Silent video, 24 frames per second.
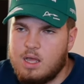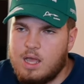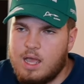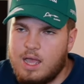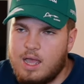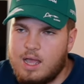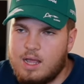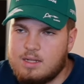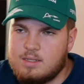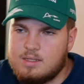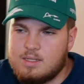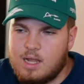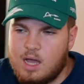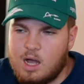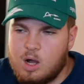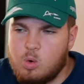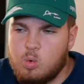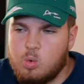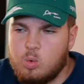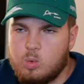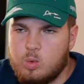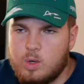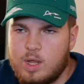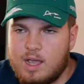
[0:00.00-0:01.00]
and
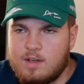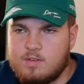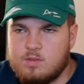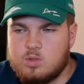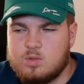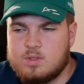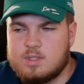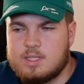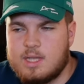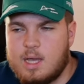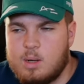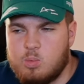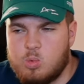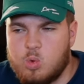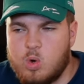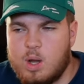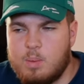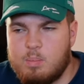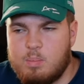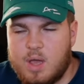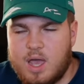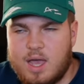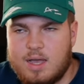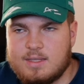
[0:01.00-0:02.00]
now we have to somewhere
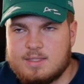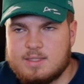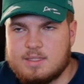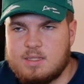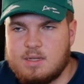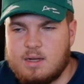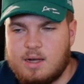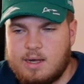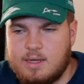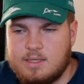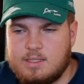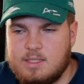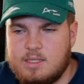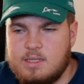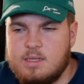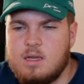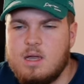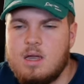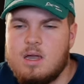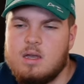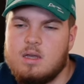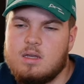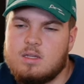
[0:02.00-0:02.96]
pass the ID